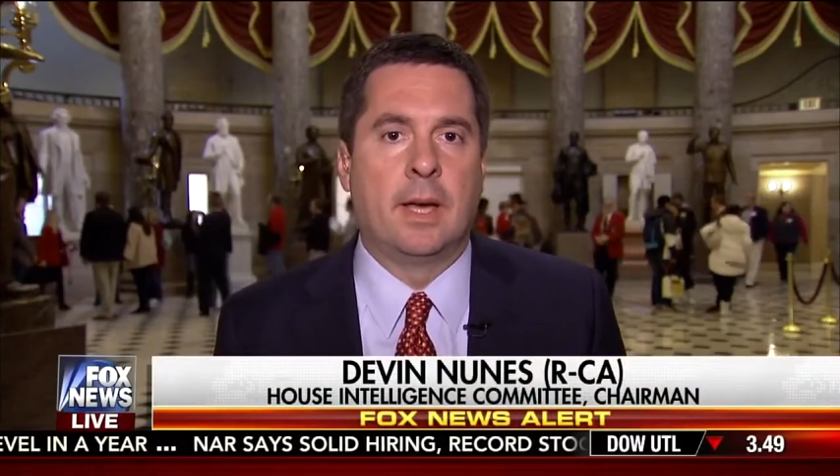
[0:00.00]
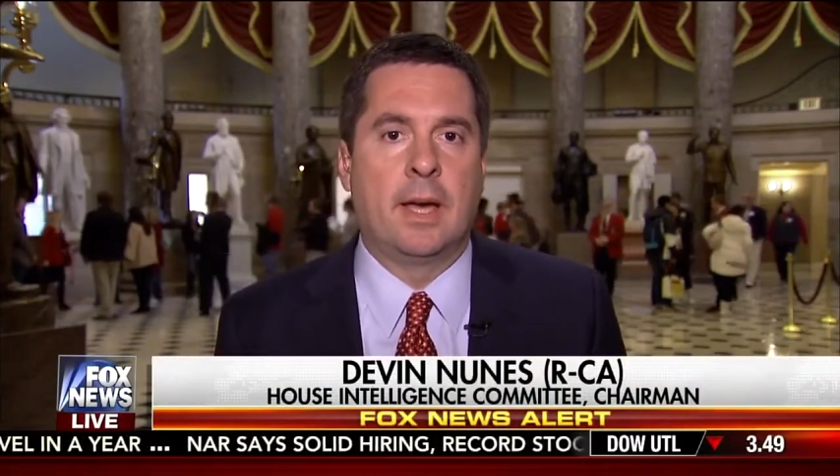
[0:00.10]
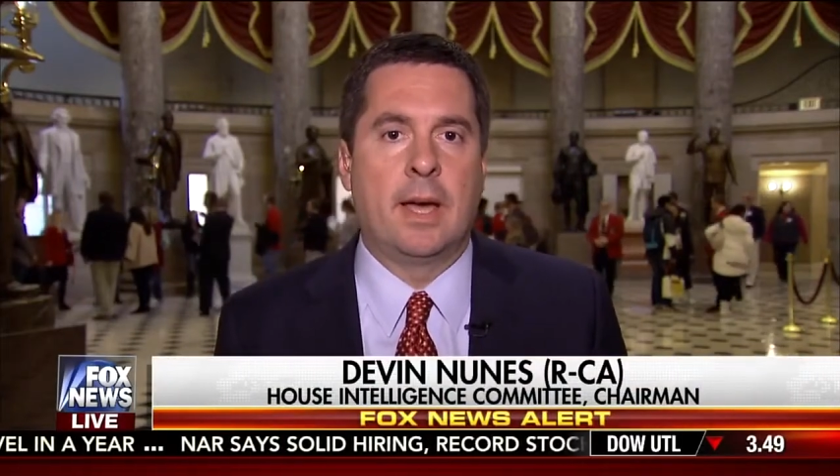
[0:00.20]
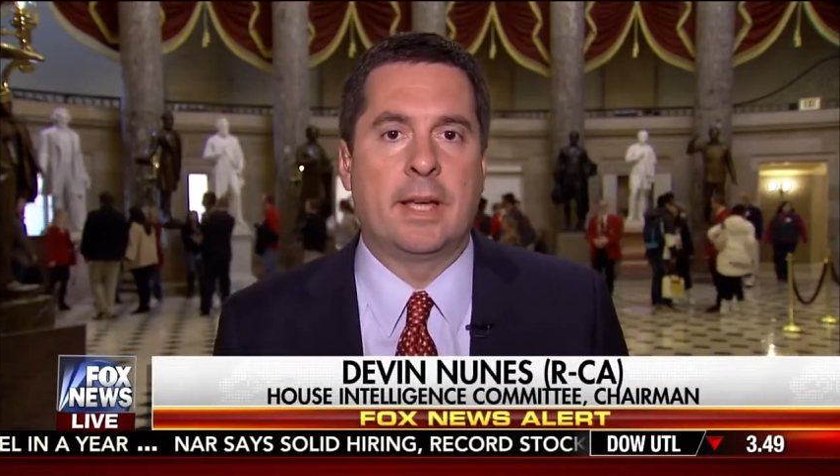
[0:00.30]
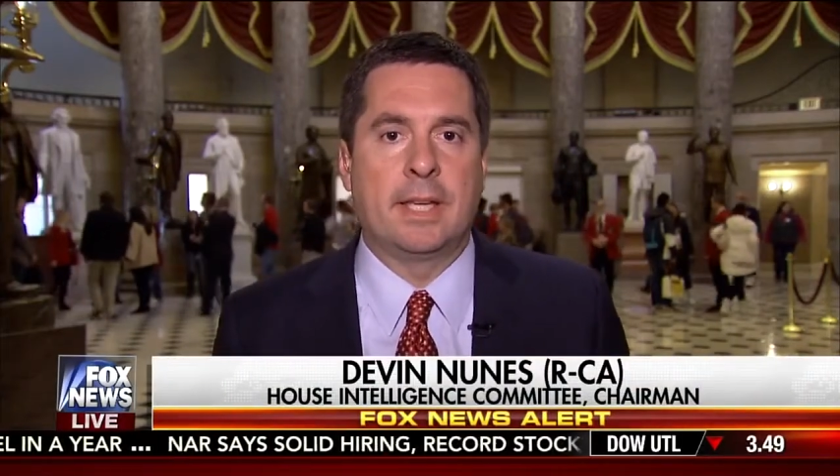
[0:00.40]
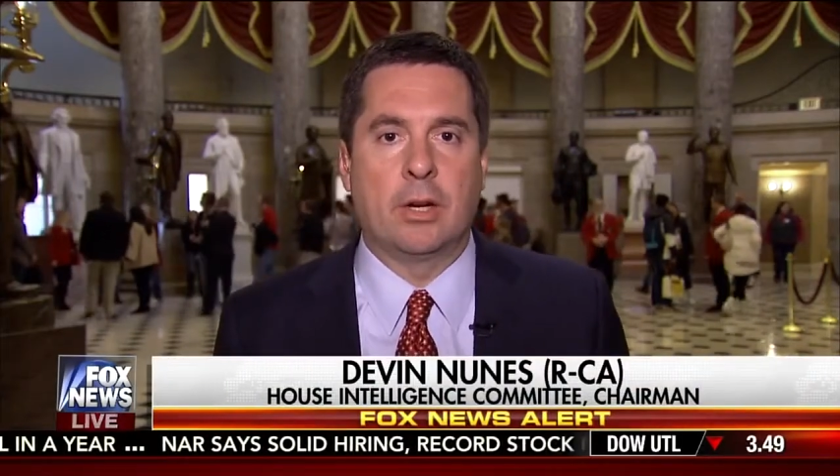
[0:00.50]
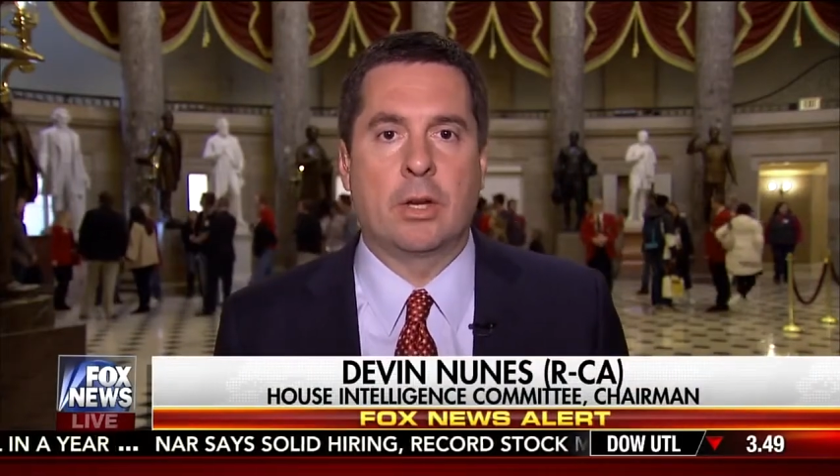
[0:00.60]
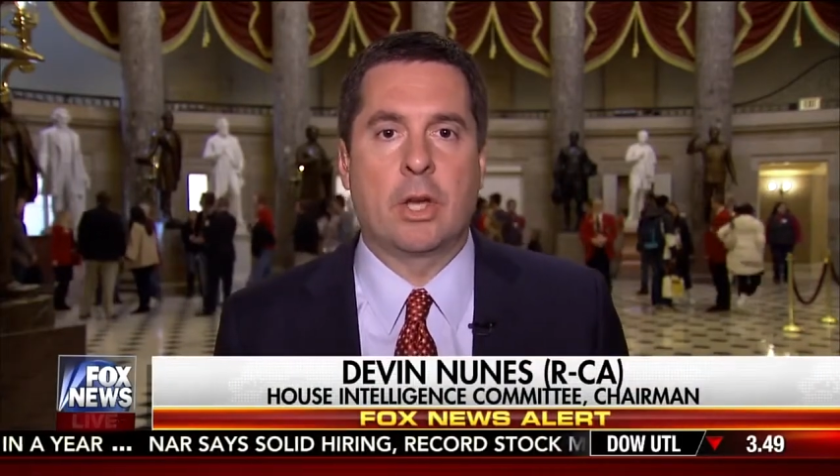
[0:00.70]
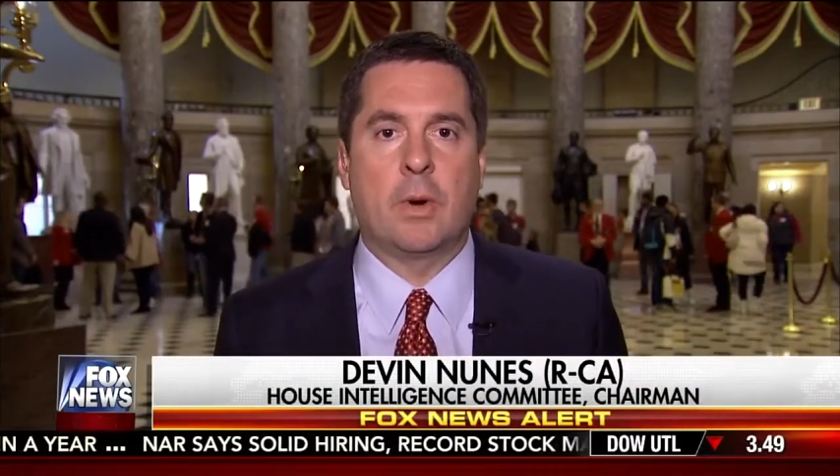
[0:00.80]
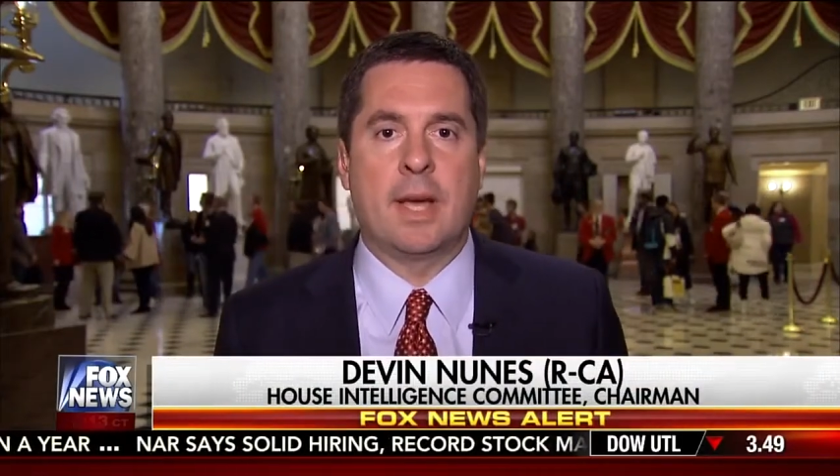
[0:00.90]
A year
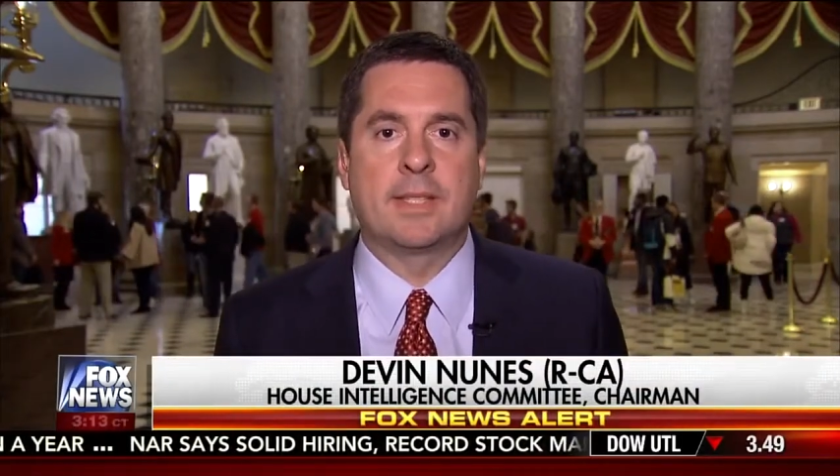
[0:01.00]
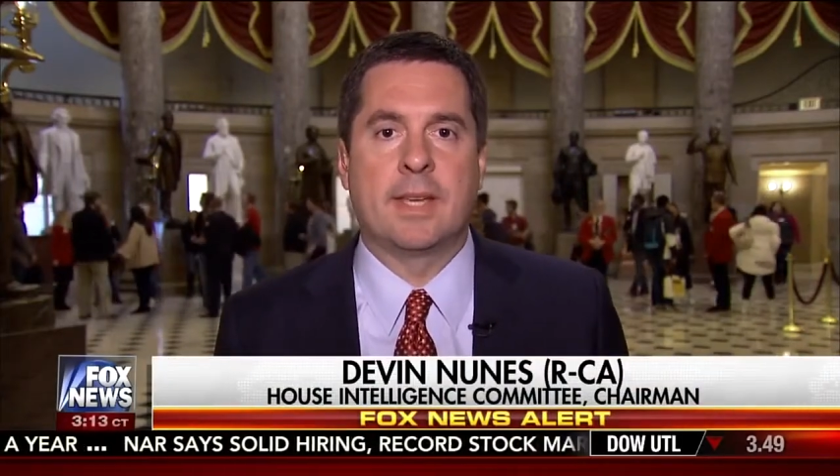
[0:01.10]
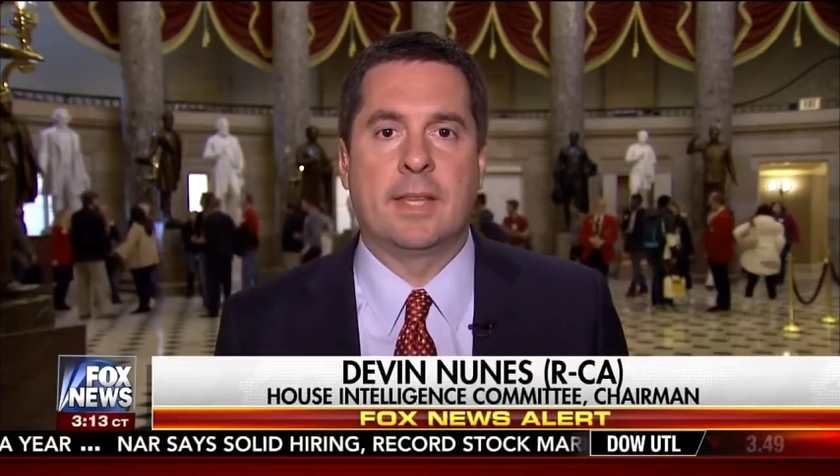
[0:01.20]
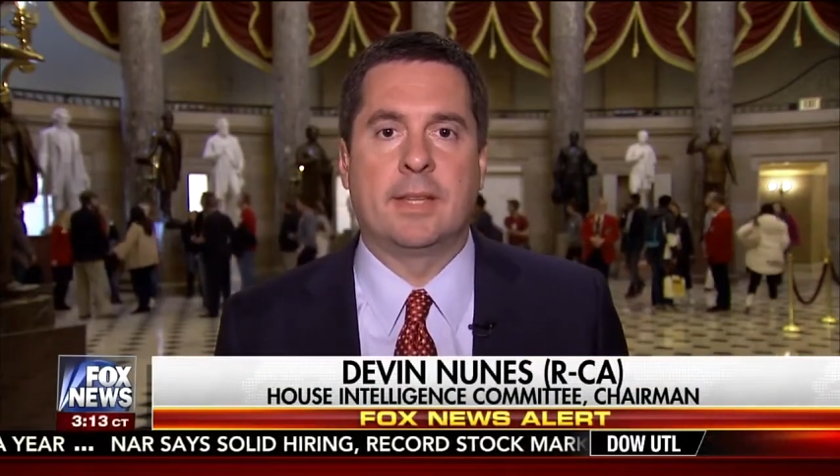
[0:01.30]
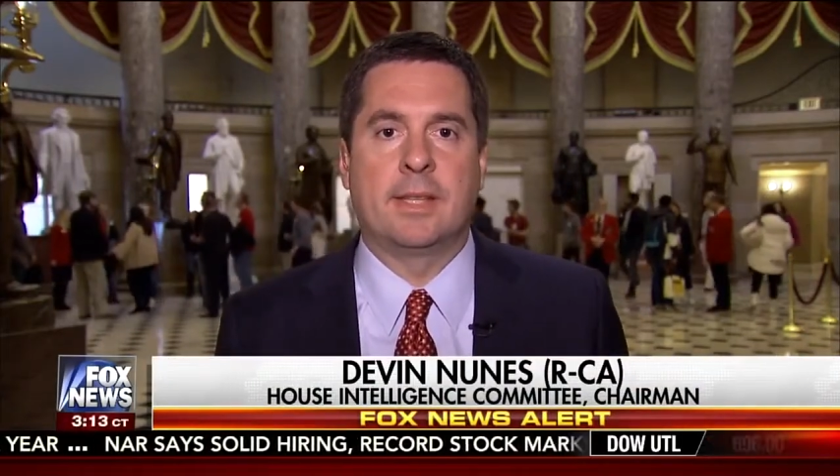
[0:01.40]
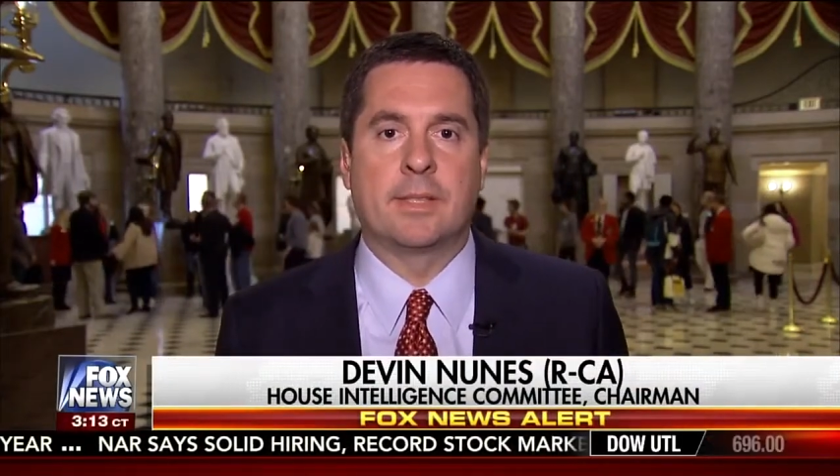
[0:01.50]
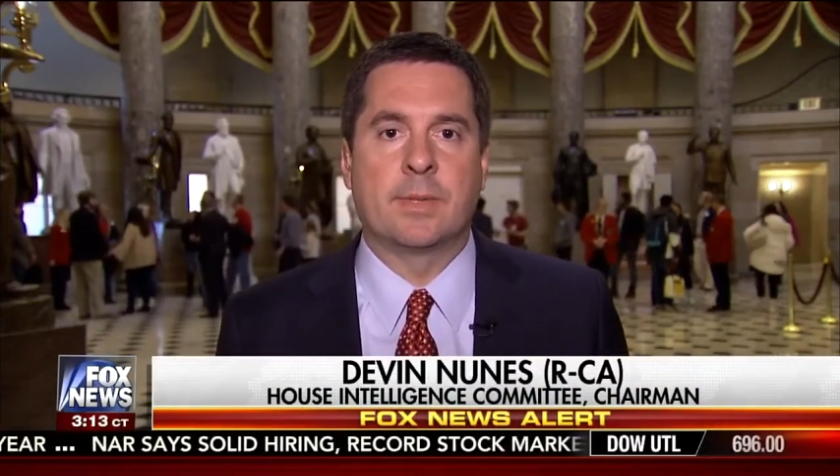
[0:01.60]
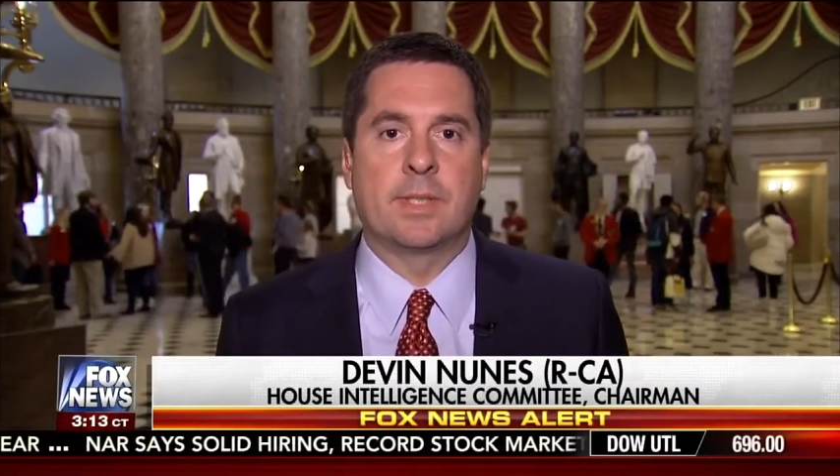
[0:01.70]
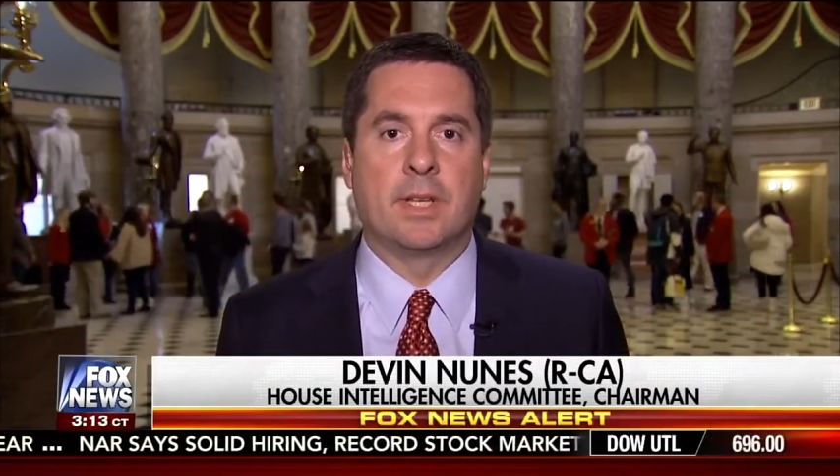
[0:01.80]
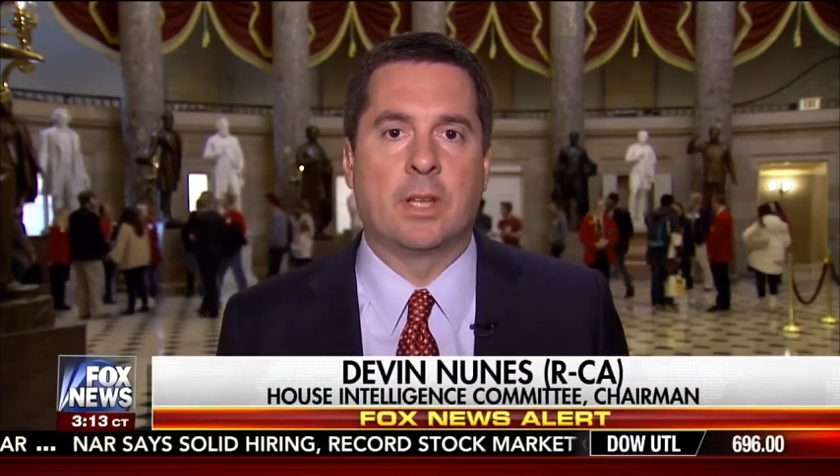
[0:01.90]
ago, I said that this was the